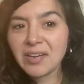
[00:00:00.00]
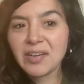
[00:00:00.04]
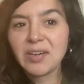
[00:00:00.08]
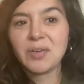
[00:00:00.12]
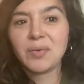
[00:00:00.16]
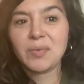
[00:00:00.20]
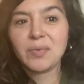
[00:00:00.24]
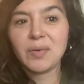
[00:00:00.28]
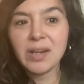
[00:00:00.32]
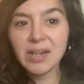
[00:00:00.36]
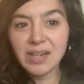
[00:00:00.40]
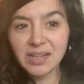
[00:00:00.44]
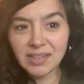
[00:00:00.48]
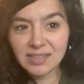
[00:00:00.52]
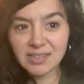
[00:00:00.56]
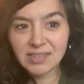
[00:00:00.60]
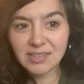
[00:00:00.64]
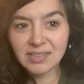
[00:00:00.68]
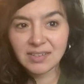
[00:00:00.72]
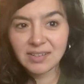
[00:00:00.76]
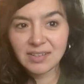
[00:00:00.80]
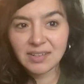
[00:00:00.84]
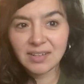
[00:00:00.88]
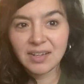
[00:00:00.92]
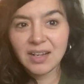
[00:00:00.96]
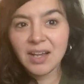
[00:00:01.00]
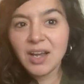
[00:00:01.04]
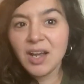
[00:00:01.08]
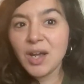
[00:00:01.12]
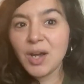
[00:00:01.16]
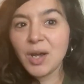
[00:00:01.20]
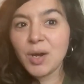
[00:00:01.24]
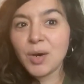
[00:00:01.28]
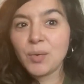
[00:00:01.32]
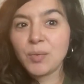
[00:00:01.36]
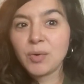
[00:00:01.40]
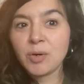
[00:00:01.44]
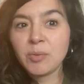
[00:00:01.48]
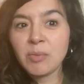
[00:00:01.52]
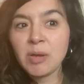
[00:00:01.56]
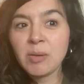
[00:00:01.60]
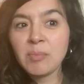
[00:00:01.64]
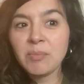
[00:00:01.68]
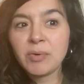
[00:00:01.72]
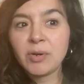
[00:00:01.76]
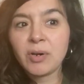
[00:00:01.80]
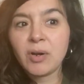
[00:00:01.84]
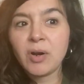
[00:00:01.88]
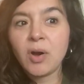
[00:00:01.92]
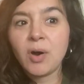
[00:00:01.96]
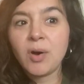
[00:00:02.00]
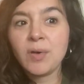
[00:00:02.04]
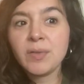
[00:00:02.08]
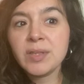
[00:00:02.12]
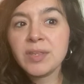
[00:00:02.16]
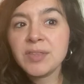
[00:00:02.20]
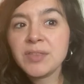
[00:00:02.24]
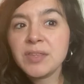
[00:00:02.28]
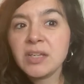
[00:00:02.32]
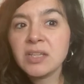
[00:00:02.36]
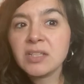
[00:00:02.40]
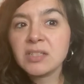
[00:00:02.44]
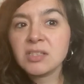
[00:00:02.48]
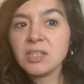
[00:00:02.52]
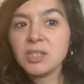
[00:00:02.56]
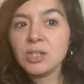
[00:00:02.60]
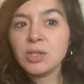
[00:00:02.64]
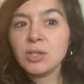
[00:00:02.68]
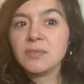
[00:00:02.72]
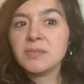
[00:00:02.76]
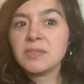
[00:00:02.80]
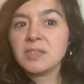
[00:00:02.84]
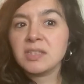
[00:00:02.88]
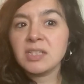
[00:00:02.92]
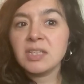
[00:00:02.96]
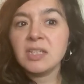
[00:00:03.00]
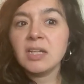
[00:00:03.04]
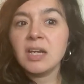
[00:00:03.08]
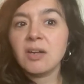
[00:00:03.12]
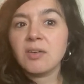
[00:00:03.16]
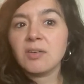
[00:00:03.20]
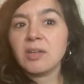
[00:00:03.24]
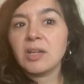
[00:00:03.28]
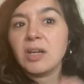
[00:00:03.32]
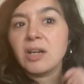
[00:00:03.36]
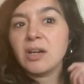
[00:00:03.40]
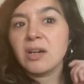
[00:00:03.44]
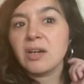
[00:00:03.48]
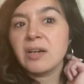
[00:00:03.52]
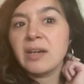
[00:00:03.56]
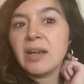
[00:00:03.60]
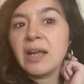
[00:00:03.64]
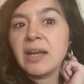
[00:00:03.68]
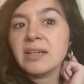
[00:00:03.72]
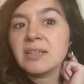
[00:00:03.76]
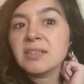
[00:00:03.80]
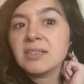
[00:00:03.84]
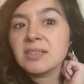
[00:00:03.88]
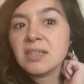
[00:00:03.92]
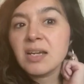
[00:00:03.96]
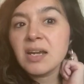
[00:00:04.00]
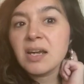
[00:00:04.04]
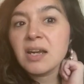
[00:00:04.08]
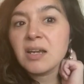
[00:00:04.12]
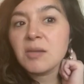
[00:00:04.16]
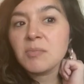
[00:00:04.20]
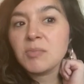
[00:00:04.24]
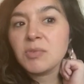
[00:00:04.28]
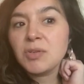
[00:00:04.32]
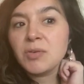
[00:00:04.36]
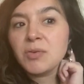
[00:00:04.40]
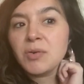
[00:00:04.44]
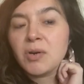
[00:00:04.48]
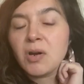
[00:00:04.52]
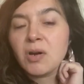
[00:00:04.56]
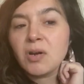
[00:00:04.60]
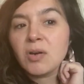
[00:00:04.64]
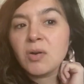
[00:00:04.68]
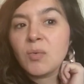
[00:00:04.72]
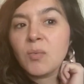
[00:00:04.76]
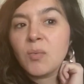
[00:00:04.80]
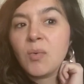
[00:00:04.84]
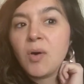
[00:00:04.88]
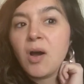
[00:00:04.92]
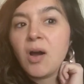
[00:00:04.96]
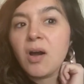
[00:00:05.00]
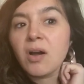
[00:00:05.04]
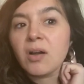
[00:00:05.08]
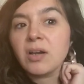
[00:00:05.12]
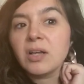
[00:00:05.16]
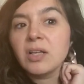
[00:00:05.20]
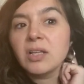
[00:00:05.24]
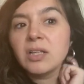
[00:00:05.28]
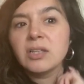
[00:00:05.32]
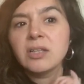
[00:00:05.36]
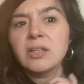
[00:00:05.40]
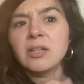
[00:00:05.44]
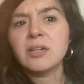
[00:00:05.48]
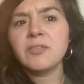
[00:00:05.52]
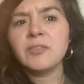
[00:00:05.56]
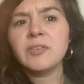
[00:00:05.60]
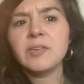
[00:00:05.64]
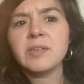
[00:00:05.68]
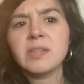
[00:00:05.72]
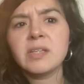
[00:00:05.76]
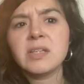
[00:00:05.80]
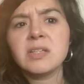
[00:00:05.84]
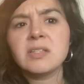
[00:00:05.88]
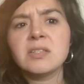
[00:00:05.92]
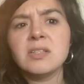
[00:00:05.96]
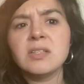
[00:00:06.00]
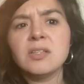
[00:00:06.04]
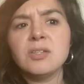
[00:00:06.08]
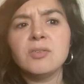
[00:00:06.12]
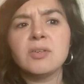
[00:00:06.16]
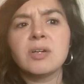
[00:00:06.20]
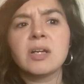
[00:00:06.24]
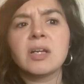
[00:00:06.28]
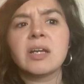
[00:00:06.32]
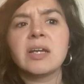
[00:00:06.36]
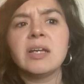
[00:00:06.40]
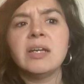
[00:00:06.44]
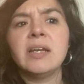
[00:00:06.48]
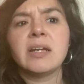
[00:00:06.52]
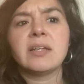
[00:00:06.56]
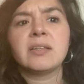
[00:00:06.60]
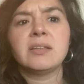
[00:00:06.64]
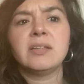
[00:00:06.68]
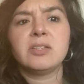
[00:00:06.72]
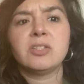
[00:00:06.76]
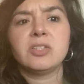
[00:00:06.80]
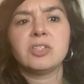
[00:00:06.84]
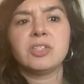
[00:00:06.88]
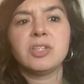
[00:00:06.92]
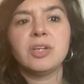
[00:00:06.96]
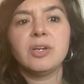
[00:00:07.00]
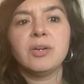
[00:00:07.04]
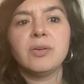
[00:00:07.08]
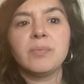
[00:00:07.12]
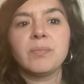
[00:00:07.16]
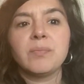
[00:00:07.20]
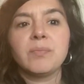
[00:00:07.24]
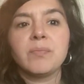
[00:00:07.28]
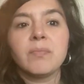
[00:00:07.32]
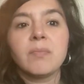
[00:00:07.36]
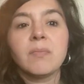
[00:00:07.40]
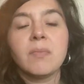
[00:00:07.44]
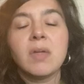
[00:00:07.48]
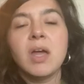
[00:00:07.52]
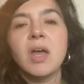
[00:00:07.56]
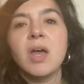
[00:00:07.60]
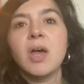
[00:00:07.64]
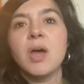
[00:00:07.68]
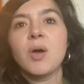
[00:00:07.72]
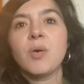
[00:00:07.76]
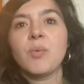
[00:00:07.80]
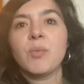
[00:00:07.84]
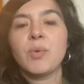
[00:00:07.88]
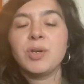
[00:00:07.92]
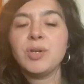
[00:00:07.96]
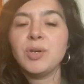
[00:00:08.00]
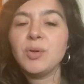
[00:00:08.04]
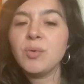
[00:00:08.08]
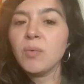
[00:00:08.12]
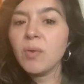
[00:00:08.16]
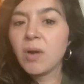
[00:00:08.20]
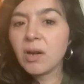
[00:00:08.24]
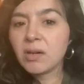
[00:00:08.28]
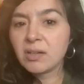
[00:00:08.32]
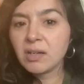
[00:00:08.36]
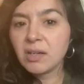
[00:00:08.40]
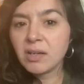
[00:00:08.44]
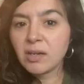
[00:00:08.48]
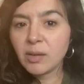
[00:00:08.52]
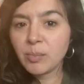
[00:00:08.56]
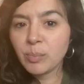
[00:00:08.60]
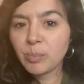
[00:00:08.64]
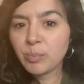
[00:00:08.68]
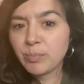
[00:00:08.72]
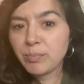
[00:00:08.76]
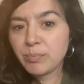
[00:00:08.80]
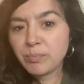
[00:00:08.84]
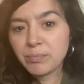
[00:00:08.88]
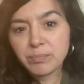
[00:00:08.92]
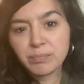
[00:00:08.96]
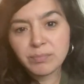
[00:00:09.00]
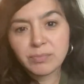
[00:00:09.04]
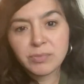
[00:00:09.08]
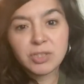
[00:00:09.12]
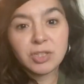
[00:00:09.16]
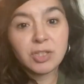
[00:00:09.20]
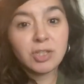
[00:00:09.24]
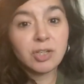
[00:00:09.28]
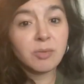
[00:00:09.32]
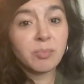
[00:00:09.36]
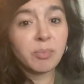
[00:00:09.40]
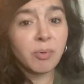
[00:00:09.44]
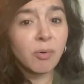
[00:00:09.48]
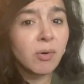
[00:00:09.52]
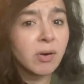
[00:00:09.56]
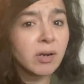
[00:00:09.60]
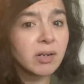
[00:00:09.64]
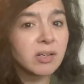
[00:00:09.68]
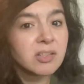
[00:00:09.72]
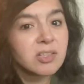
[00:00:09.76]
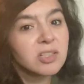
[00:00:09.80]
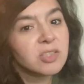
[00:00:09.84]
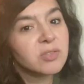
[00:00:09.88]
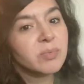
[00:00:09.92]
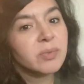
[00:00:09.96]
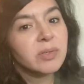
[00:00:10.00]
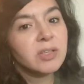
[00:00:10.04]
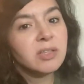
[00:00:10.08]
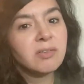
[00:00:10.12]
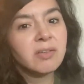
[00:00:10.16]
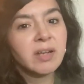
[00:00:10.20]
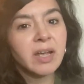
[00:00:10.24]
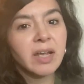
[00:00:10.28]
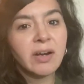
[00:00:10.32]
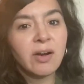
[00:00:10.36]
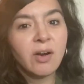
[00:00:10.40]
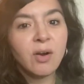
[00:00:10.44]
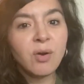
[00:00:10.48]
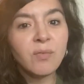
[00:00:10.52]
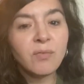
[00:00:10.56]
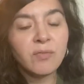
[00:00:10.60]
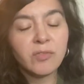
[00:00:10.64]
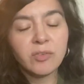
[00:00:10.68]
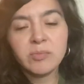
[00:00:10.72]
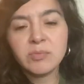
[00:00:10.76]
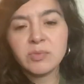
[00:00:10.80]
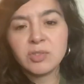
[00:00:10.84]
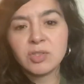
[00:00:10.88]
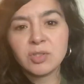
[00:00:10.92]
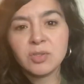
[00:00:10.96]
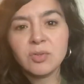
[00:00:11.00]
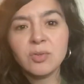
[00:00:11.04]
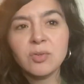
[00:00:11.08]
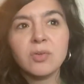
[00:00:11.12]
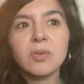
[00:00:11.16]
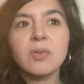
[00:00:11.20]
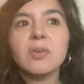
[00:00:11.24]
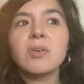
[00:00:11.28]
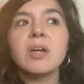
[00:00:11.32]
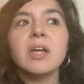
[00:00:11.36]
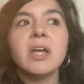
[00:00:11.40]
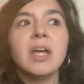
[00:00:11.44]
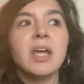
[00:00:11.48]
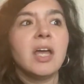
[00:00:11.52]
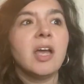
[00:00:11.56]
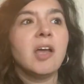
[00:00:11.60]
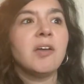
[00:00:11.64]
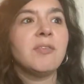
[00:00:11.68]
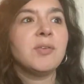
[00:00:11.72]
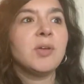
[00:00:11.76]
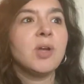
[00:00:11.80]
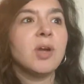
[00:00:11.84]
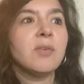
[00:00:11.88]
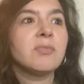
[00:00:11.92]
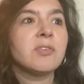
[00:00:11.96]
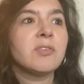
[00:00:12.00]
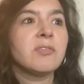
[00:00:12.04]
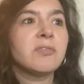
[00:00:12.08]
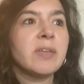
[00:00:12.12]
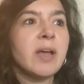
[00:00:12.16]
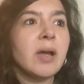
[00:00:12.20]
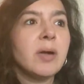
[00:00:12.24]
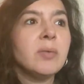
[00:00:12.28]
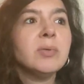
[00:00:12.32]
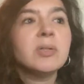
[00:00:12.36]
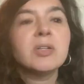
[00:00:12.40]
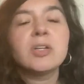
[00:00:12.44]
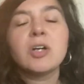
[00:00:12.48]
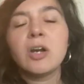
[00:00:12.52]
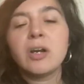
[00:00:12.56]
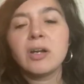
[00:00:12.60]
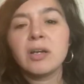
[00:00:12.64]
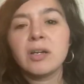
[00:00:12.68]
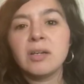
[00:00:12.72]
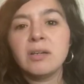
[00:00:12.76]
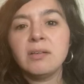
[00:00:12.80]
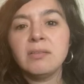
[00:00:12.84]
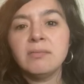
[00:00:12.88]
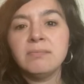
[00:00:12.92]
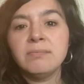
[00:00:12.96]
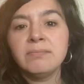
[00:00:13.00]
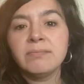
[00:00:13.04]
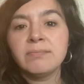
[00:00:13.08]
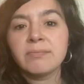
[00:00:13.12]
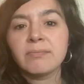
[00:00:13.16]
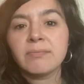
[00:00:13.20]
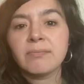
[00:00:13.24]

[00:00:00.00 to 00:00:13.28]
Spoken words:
Great. Remember all the things that you have seen out here, and next time you are on a walk, look for things that you could connect this to. When you're walking up to your porch, when you get home from school, if you have a flower garden,